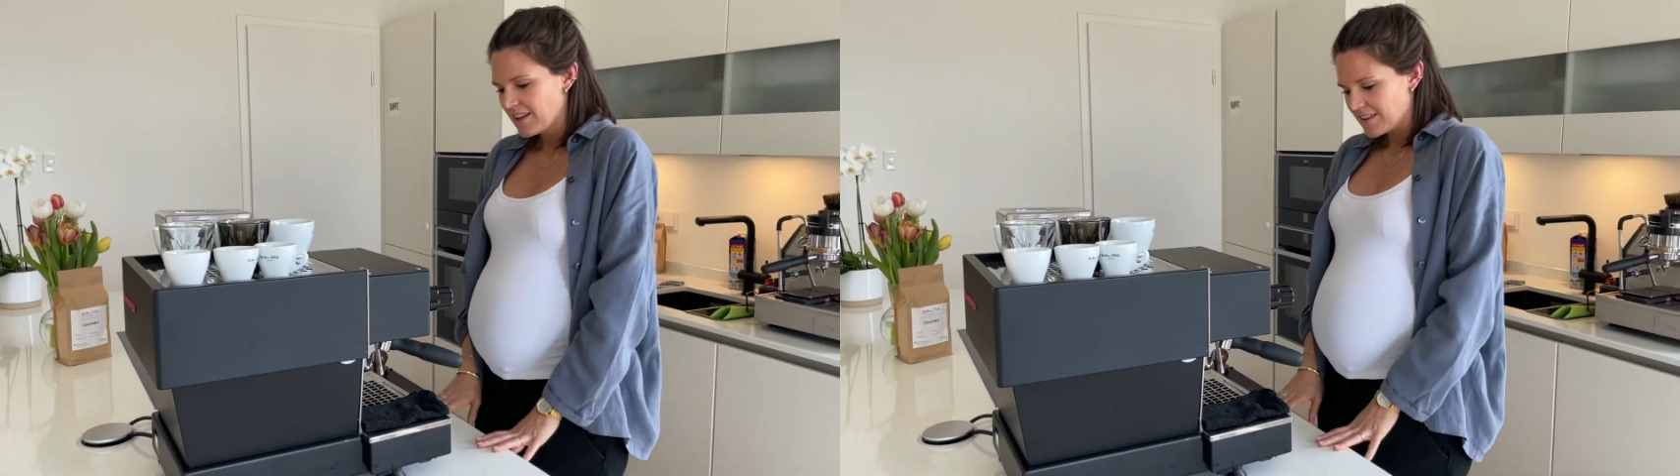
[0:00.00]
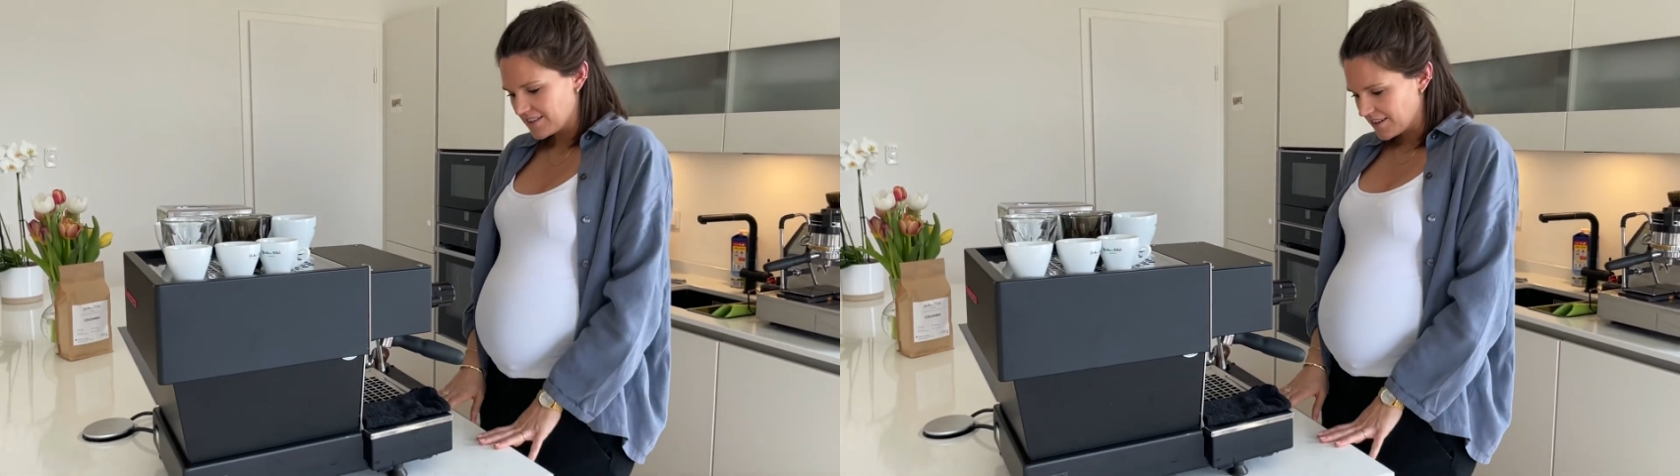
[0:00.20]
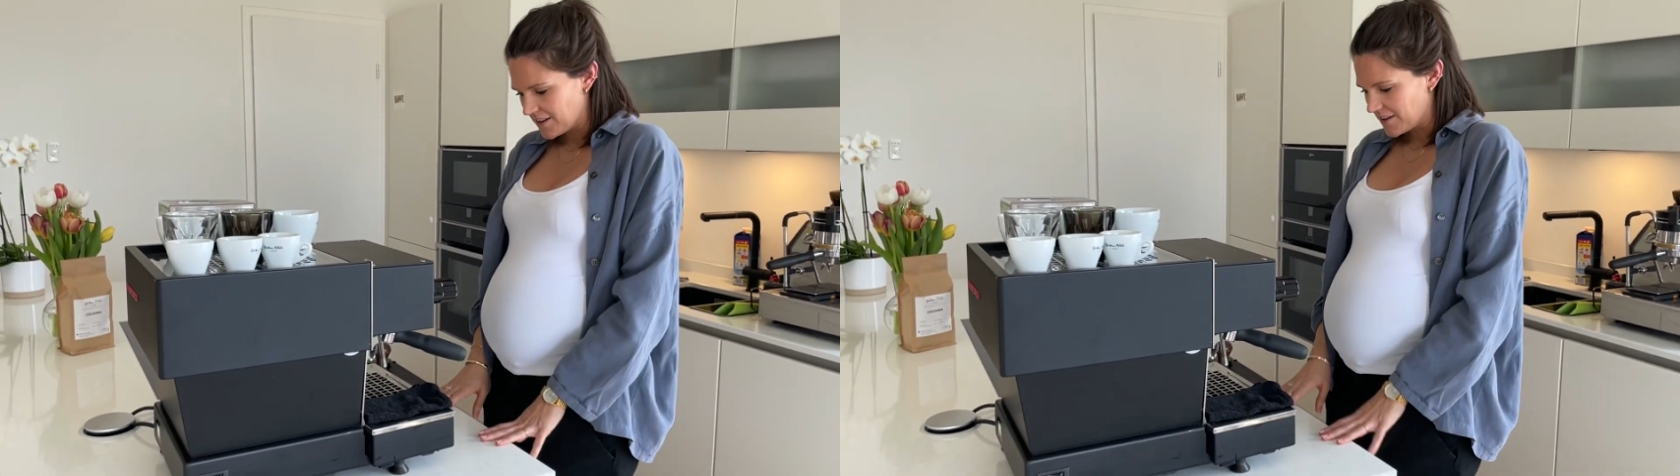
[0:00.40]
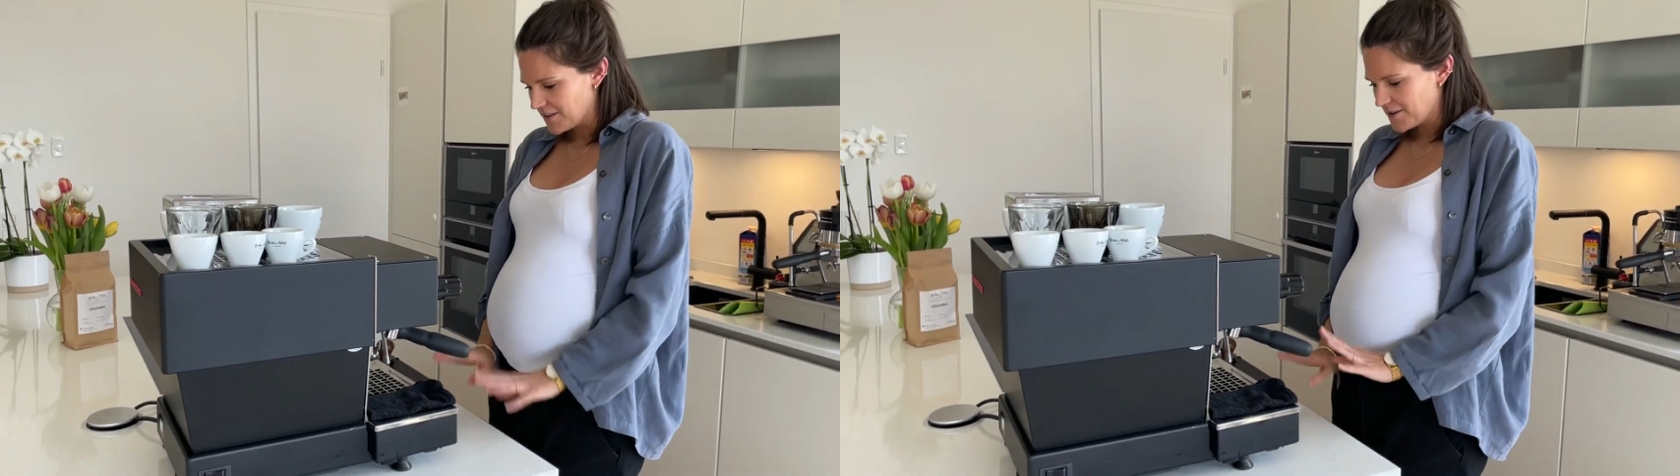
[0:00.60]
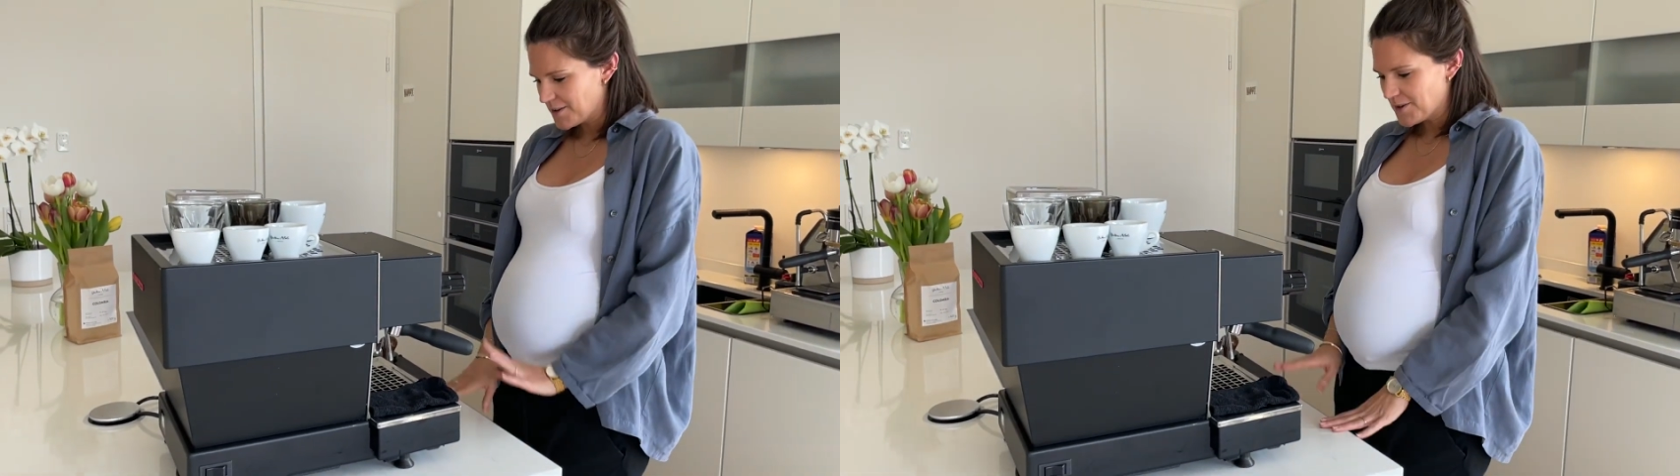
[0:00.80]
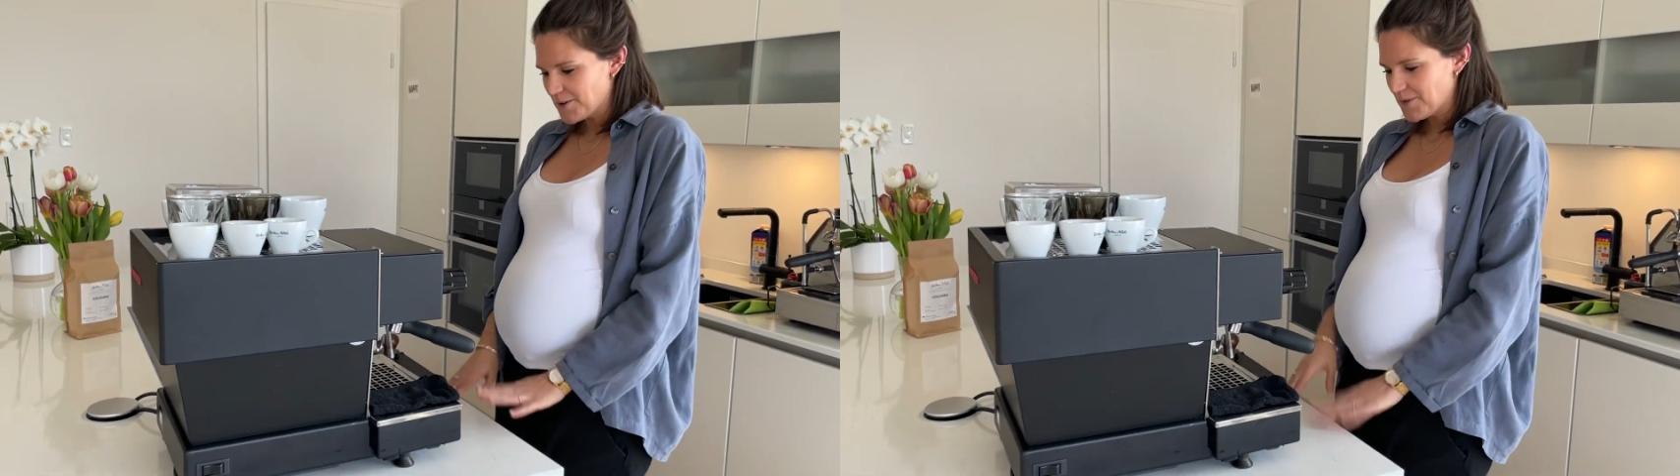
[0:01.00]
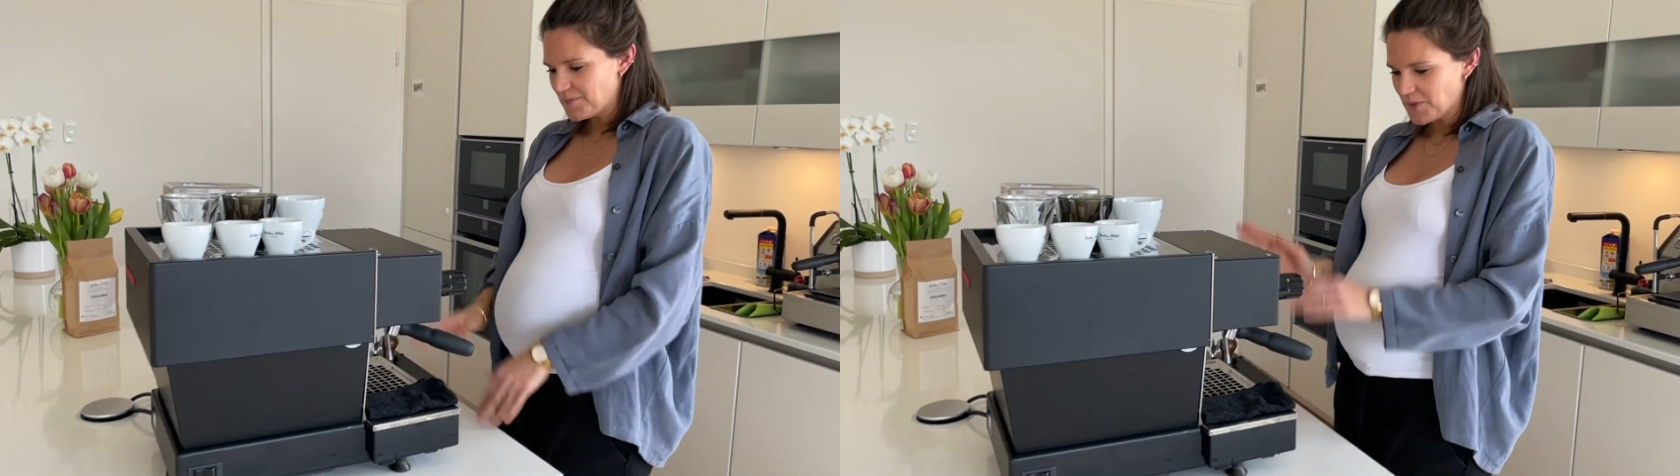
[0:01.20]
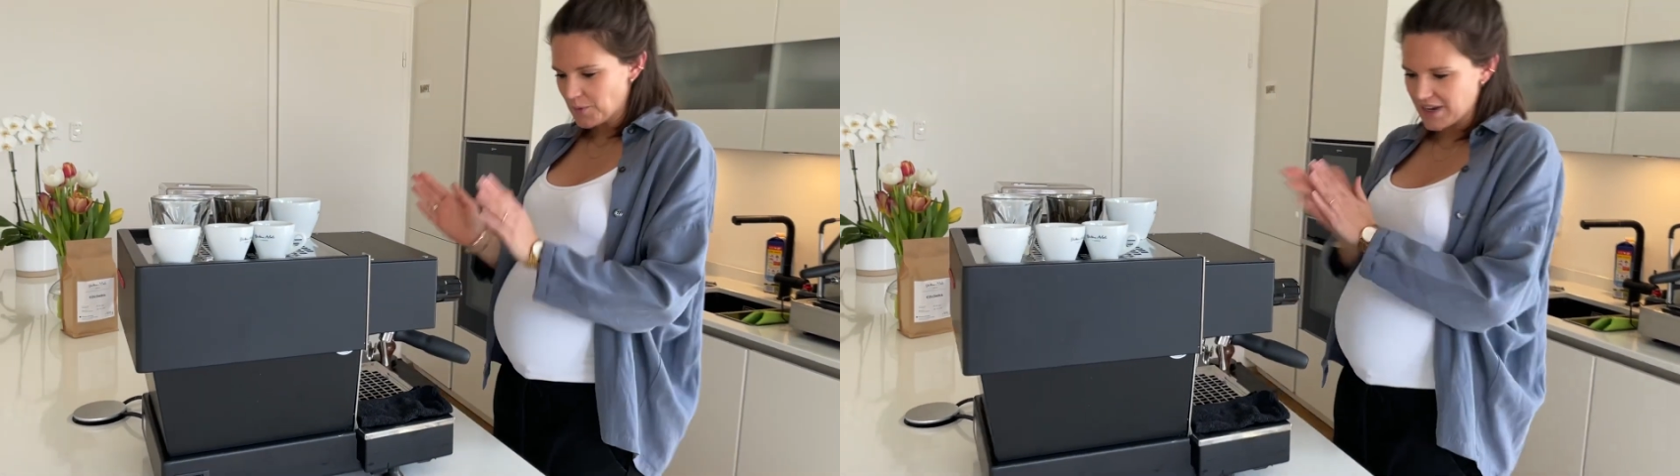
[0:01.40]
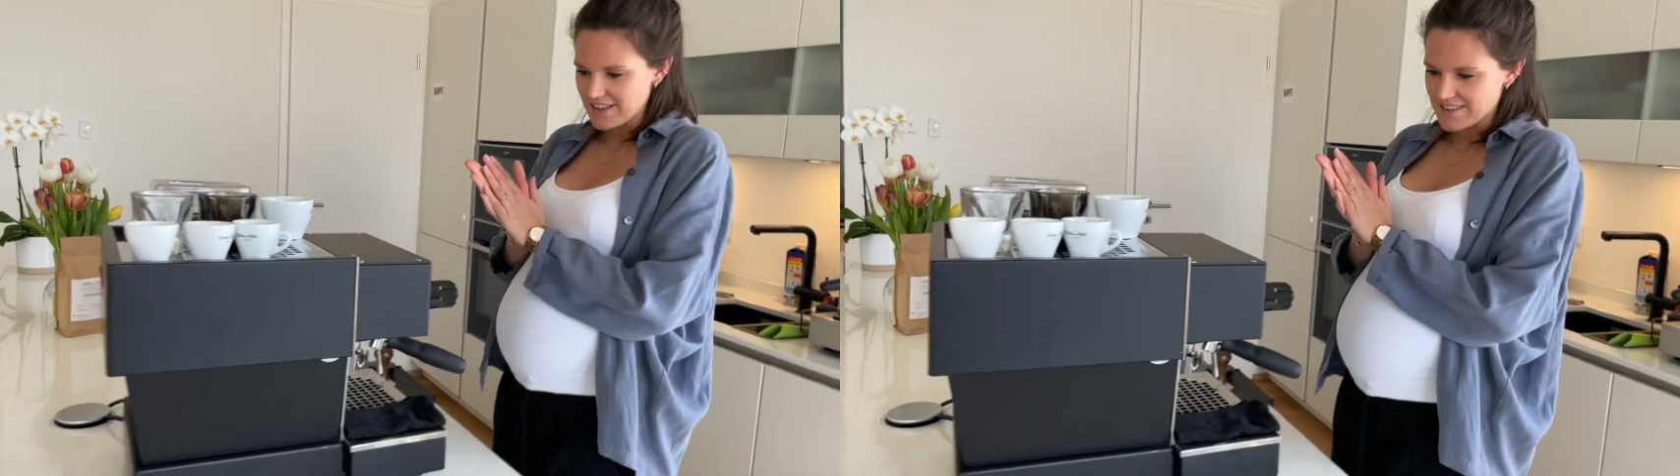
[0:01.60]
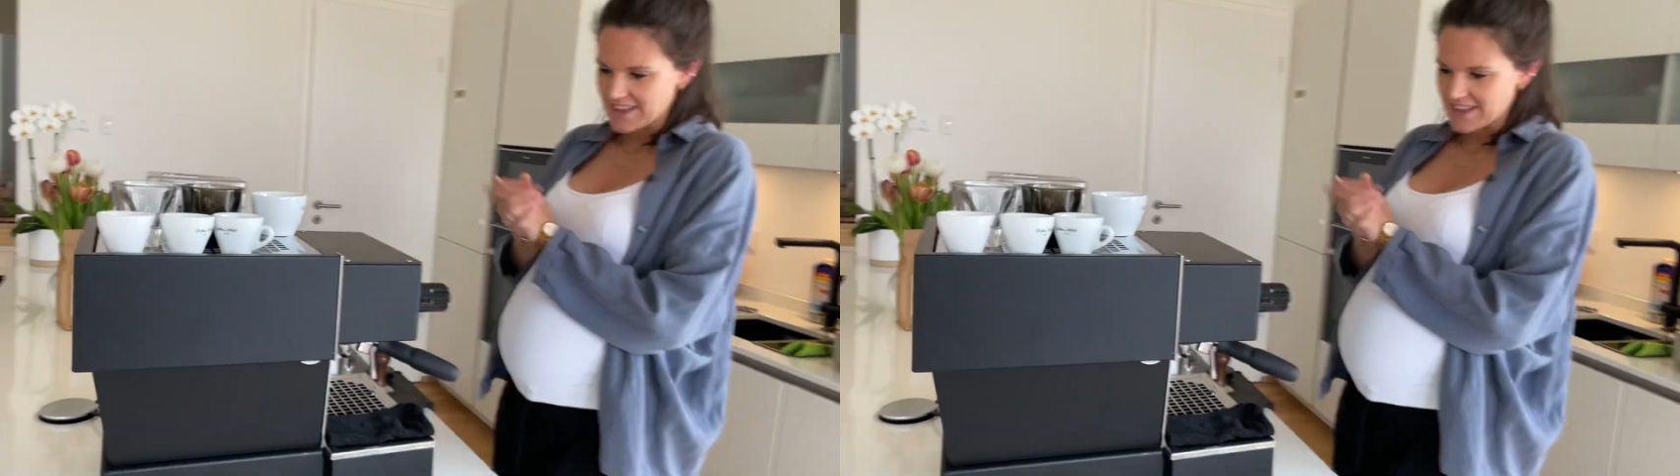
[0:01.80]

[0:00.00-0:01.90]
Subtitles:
So, what else